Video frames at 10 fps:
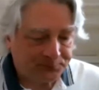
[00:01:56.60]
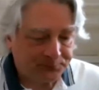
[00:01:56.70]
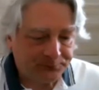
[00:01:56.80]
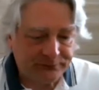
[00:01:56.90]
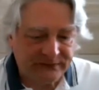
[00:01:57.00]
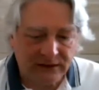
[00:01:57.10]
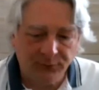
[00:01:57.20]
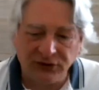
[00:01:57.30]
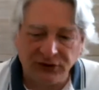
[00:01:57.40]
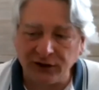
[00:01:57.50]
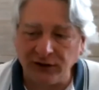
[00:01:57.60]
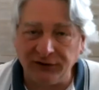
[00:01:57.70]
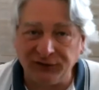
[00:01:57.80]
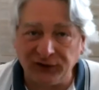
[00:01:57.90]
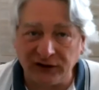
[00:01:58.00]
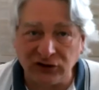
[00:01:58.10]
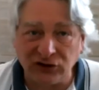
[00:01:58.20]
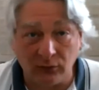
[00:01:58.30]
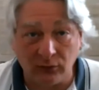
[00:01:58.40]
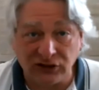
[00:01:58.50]
particularly fiction in
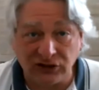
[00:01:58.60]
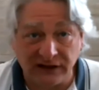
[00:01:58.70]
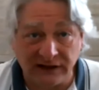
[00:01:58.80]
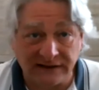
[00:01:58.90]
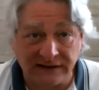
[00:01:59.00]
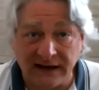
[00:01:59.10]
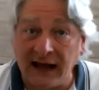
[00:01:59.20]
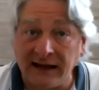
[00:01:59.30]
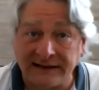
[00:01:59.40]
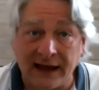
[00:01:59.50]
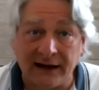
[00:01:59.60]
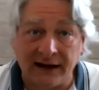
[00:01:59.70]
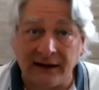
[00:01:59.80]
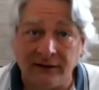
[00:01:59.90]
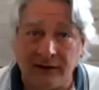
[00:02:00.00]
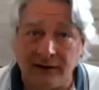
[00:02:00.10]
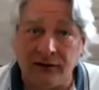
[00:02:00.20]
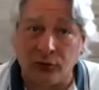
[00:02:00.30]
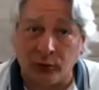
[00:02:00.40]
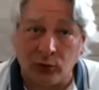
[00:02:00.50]
which is not set in the
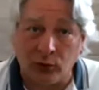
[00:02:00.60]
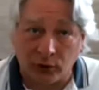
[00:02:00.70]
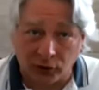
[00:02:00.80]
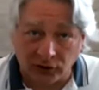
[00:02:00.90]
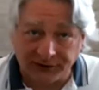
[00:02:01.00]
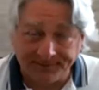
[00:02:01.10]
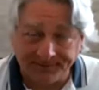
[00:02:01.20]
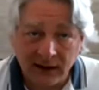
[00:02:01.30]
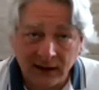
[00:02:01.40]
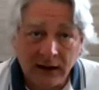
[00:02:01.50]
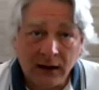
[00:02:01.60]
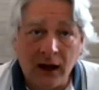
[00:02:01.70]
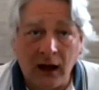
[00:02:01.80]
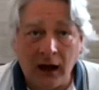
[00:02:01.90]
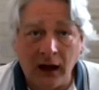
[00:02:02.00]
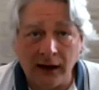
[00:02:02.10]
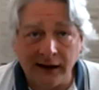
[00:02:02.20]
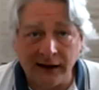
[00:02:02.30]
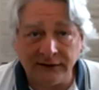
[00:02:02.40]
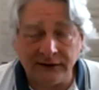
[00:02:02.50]
real world. And so you